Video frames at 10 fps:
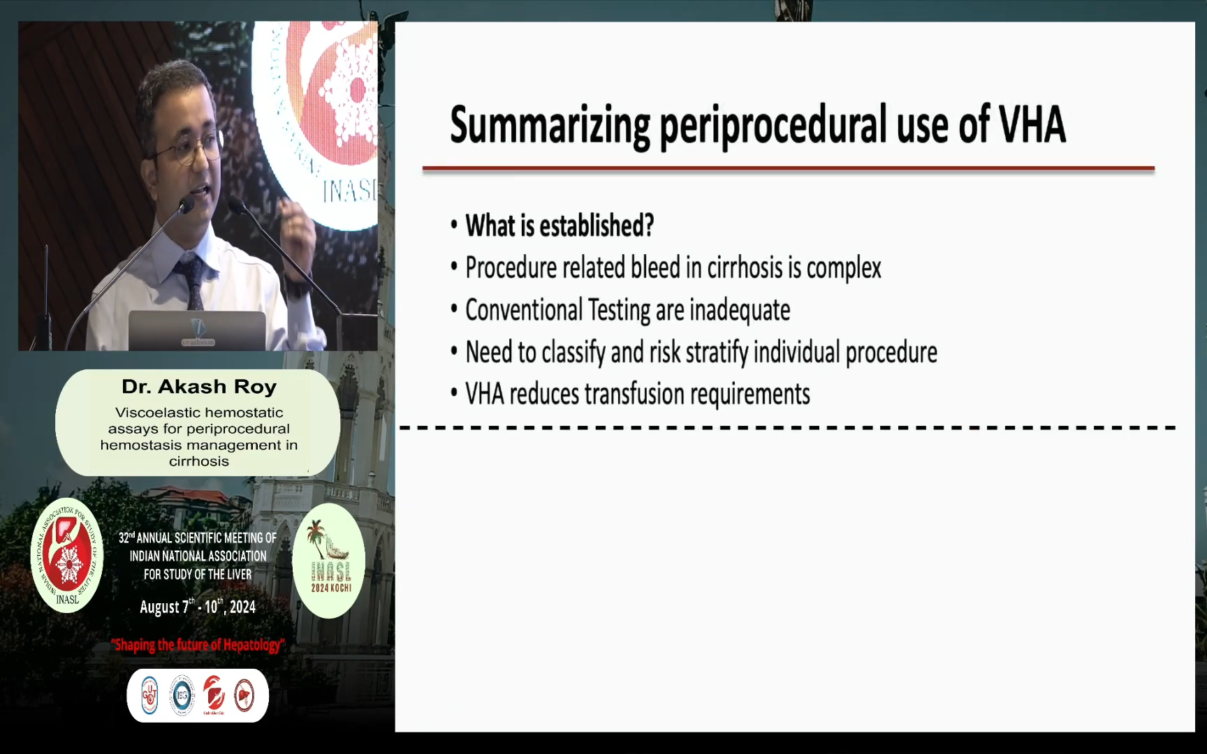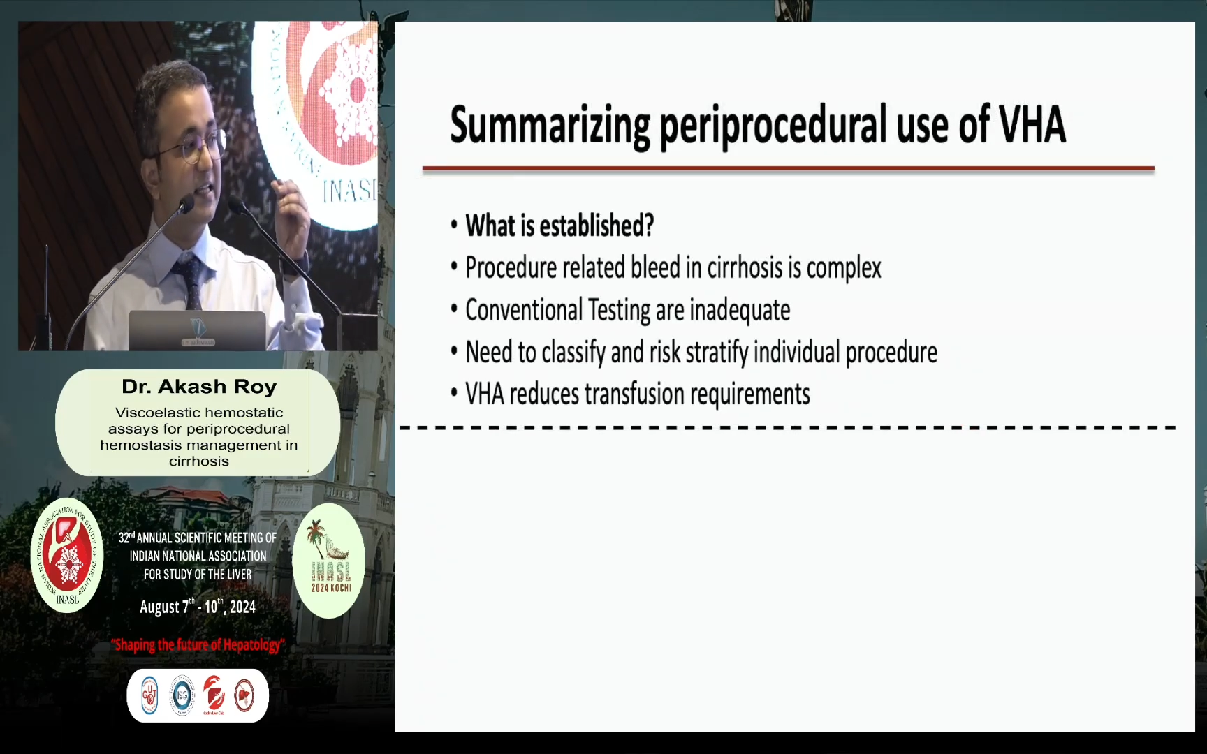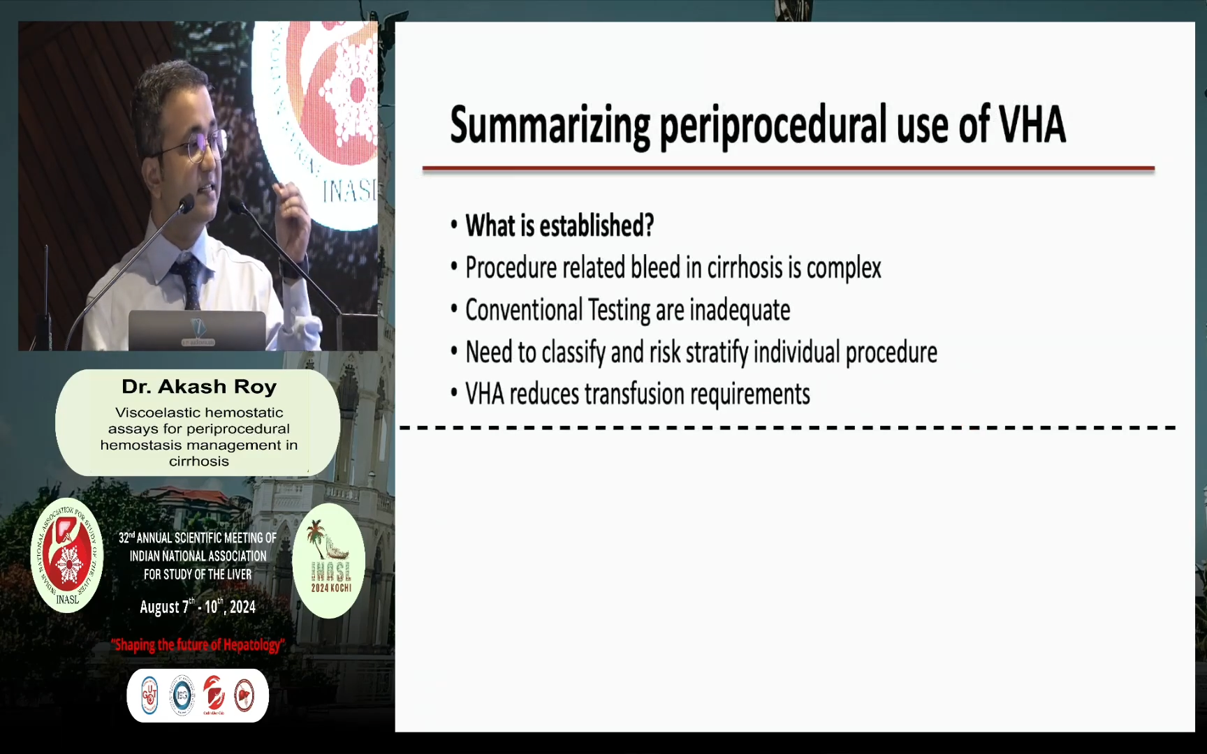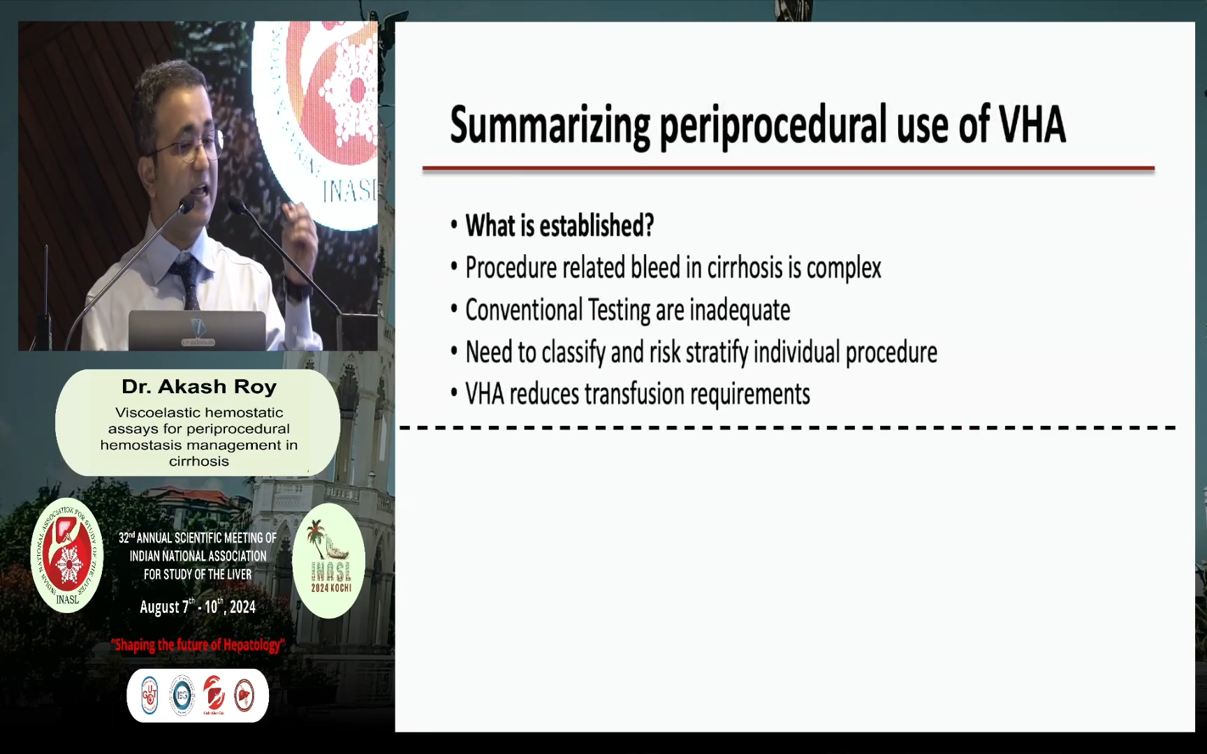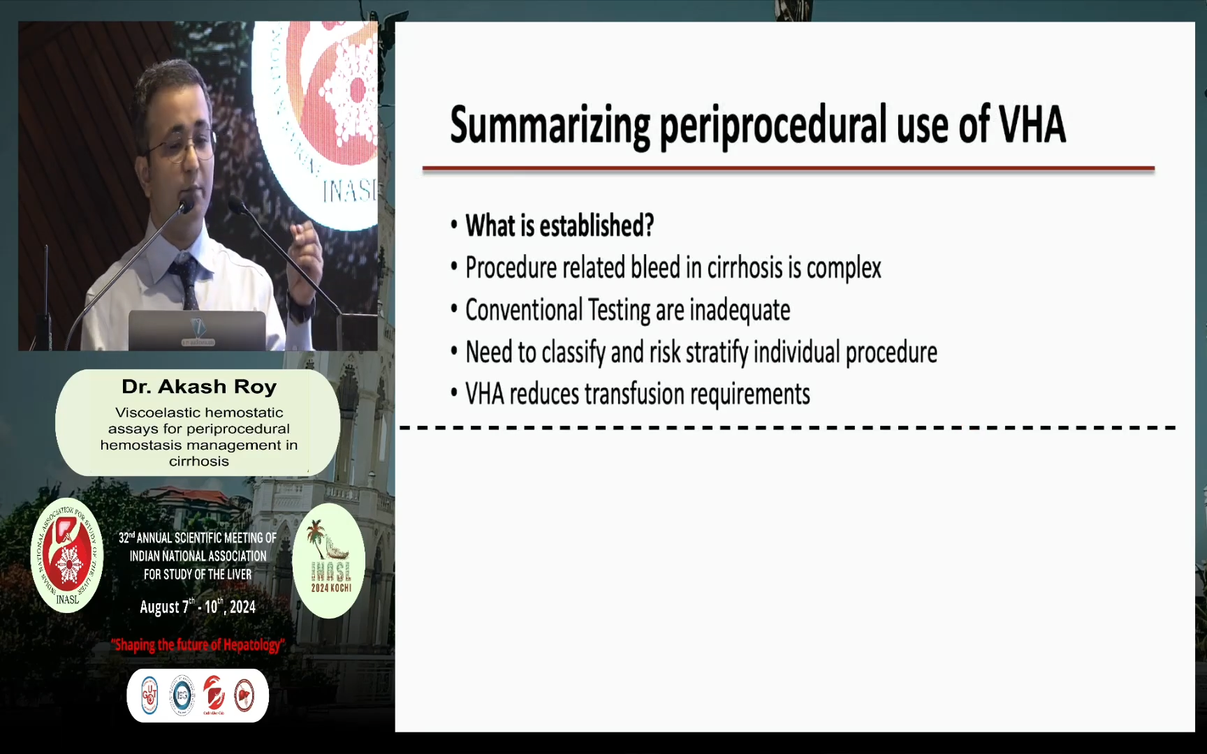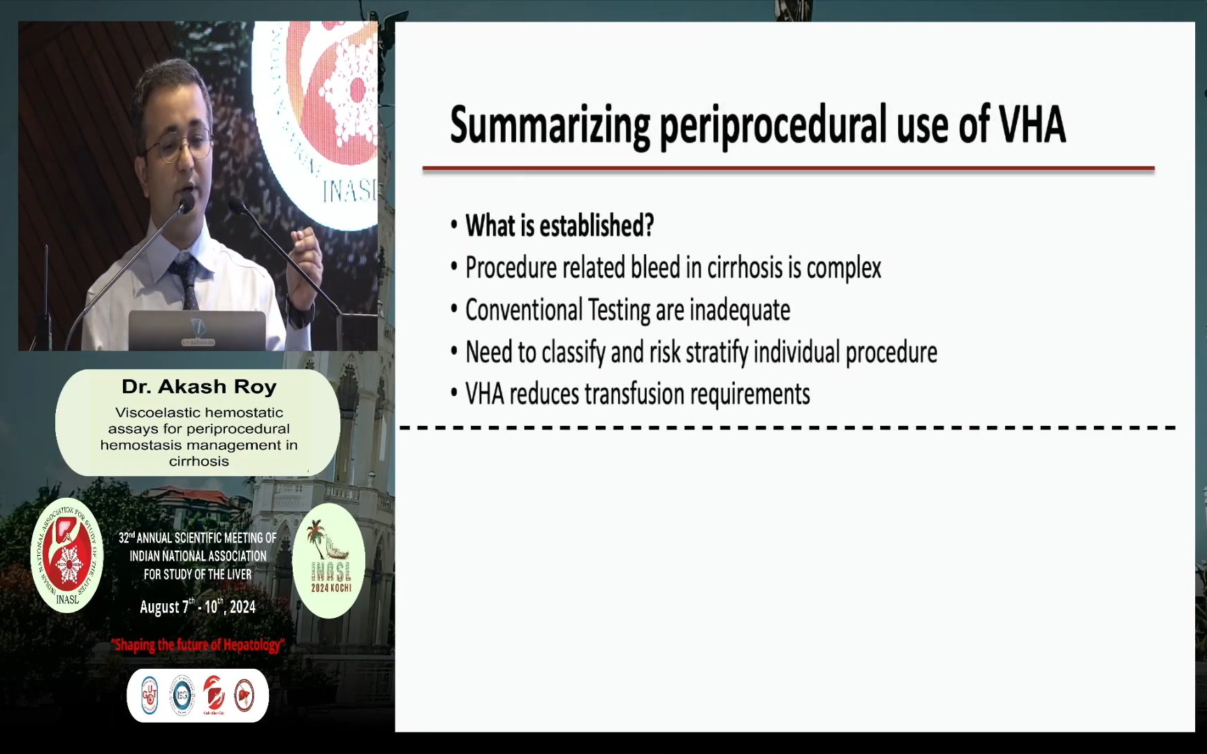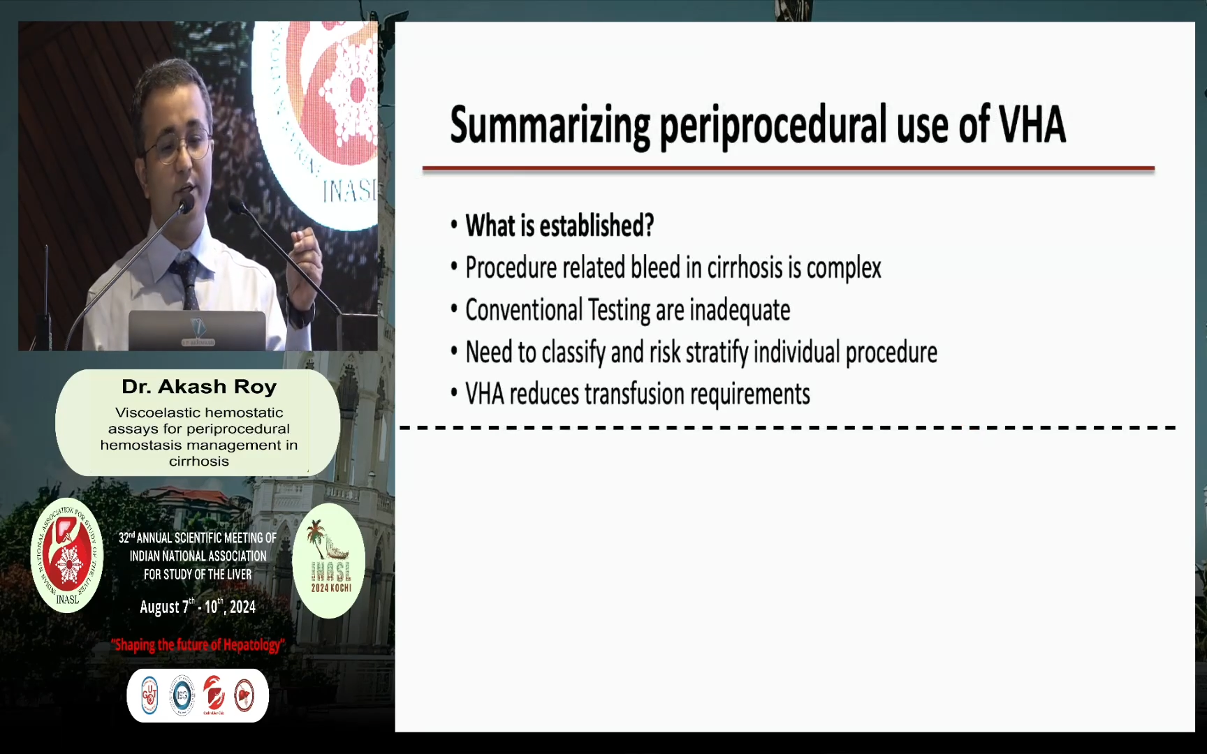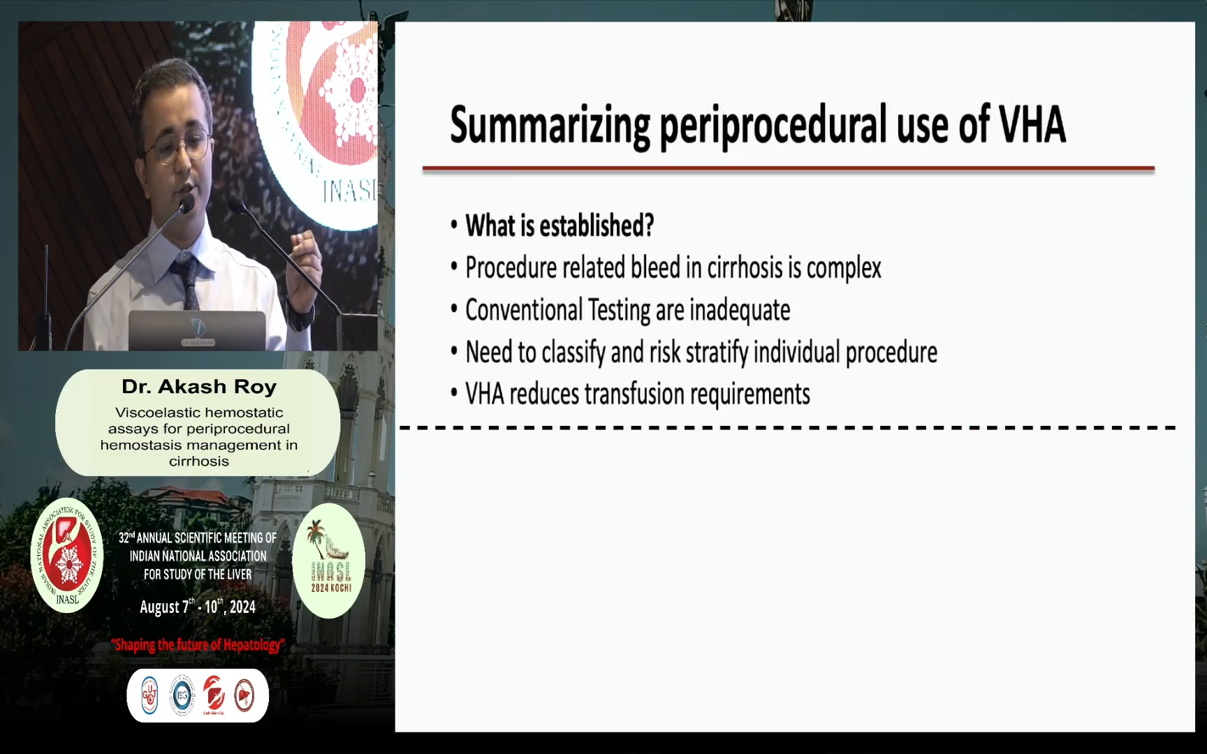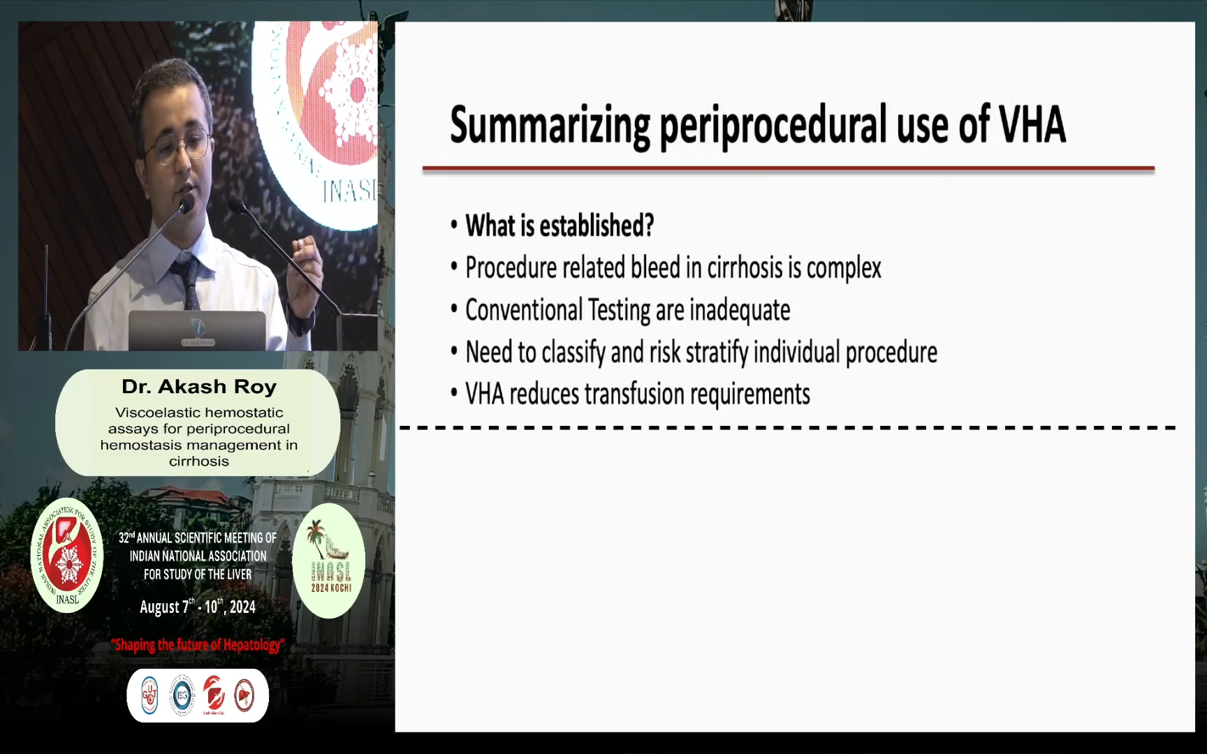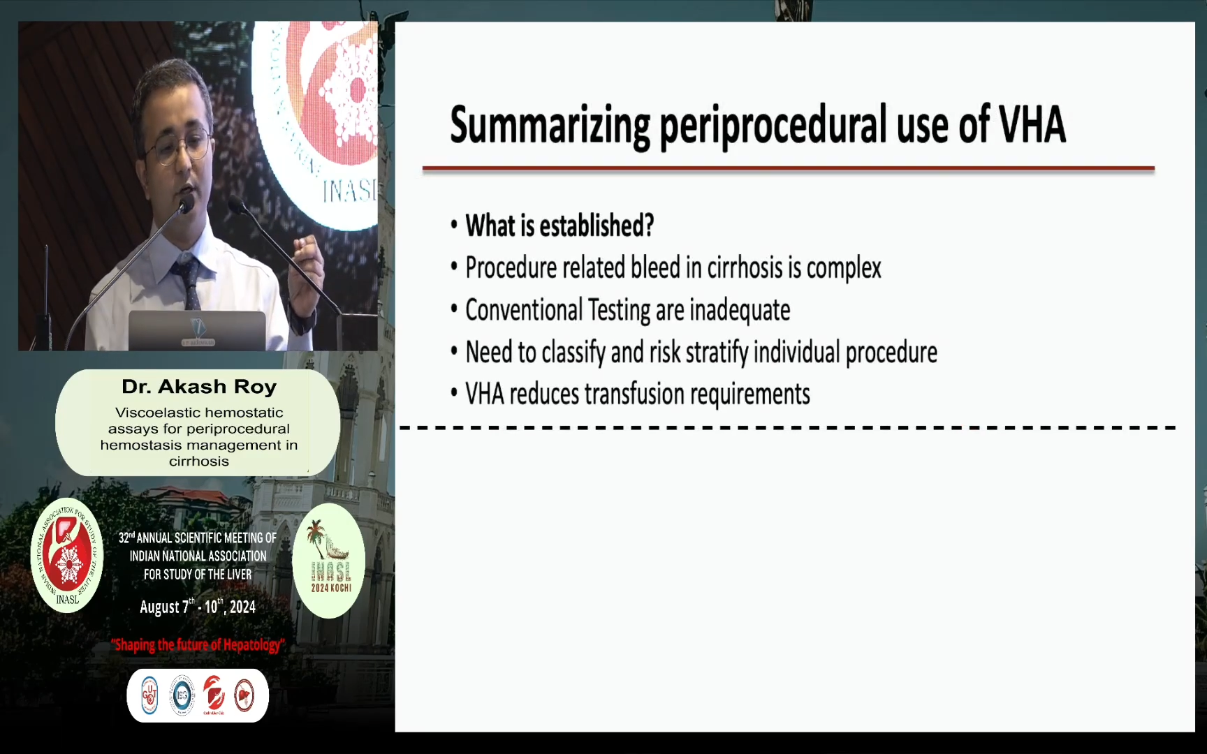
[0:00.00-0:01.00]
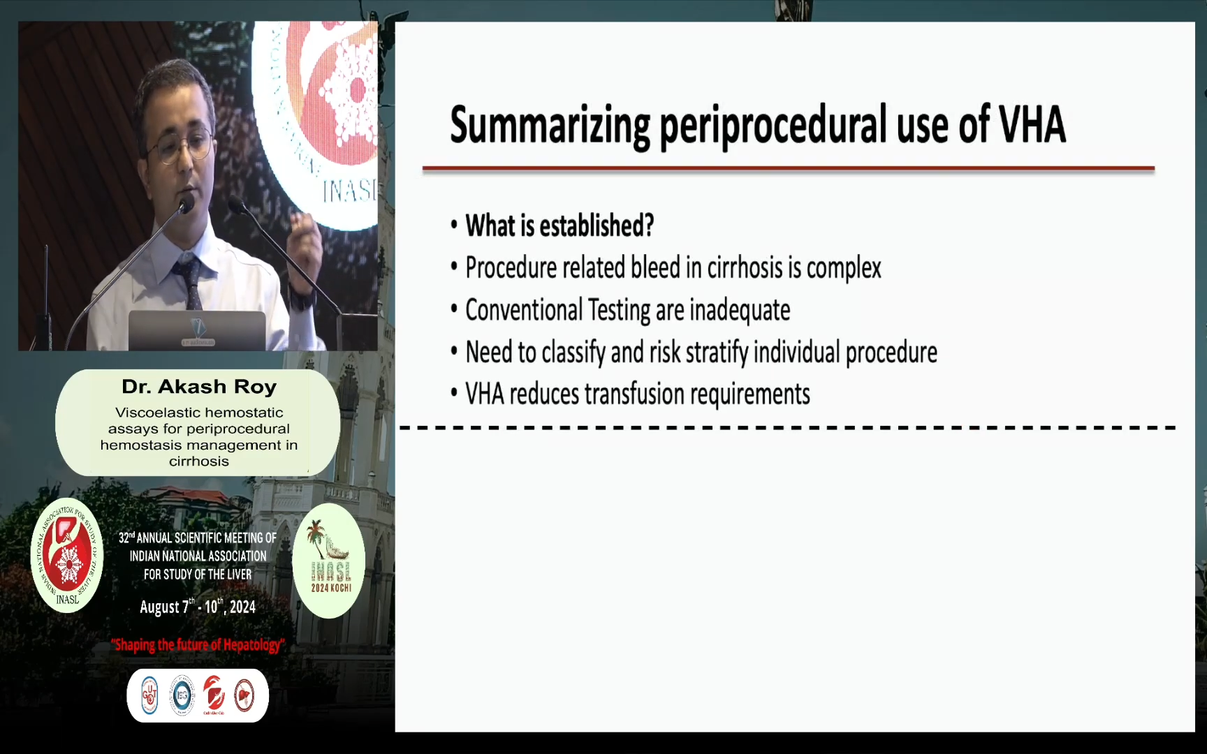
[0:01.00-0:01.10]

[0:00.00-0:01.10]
established?